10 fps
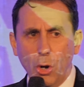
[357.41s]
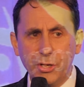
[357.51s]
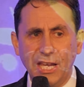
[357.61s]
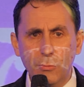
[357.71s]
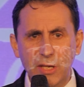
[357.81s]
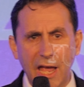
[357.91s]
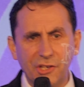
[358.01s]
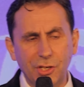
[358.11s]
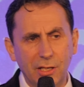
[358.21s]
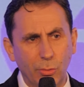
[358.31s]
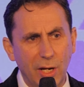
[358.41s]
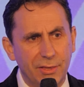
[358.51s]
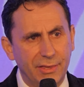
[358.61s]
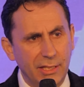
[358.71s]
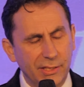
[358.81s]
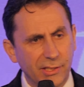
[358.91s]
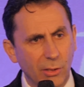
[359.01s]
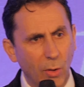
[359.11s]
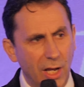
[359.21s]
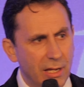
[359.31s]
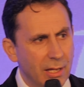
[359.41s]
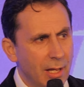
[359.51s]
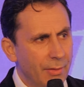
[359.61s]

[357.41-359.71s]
Or can we actually create this in a way